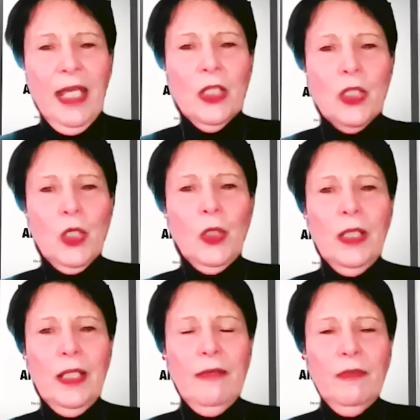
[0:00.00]
a
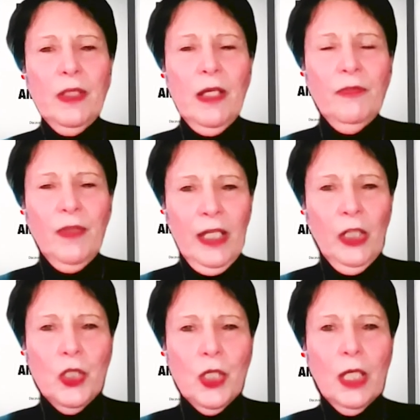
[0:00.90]
certain level of
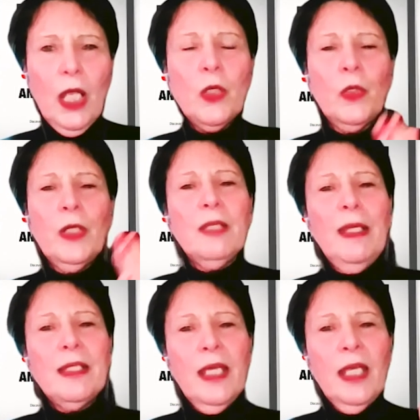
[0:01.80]
energy, in order to
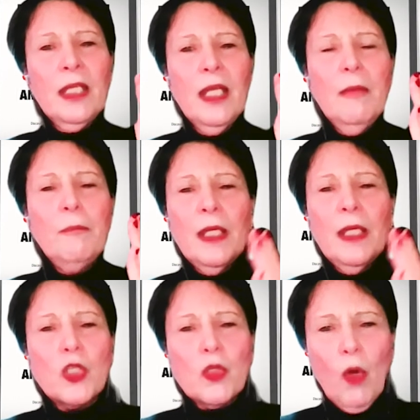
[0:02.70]
maintain
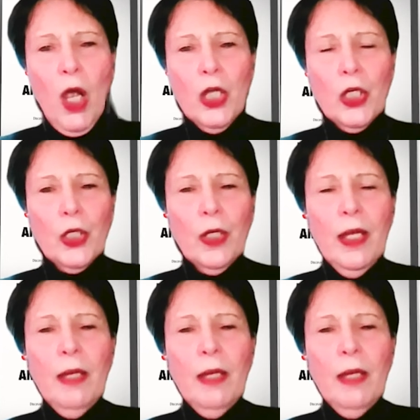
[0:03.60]
being stronger,